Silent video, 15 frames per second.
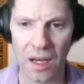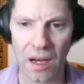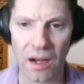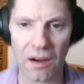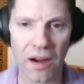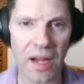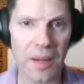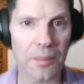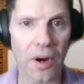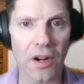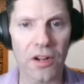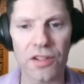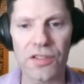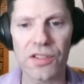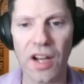All right,
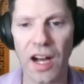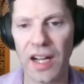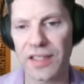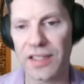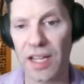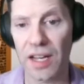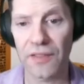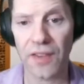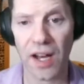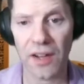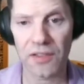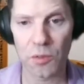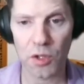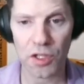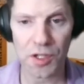partner's got
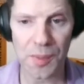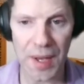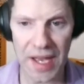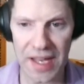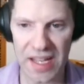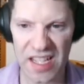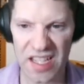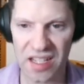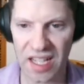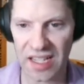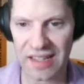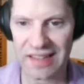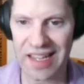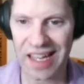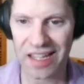5 or more spades,
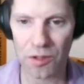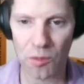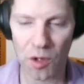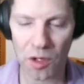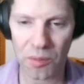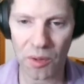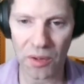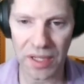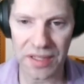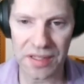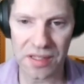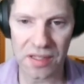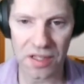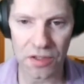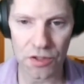kind of 10 or more
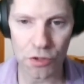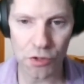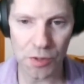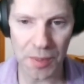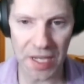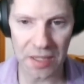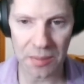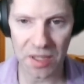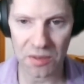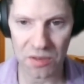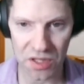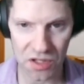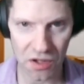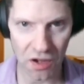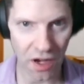points. Their 2-spade bid
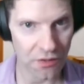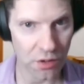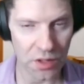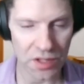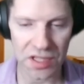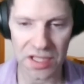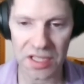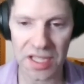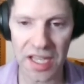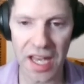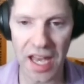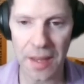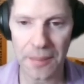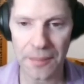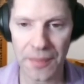was not forcing the
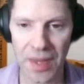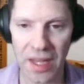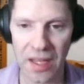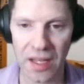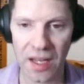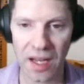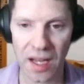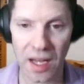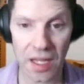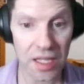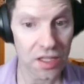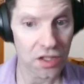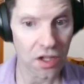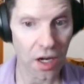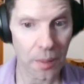game
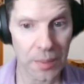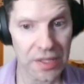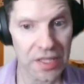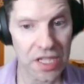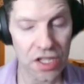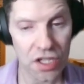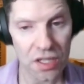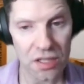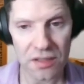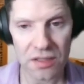in competition,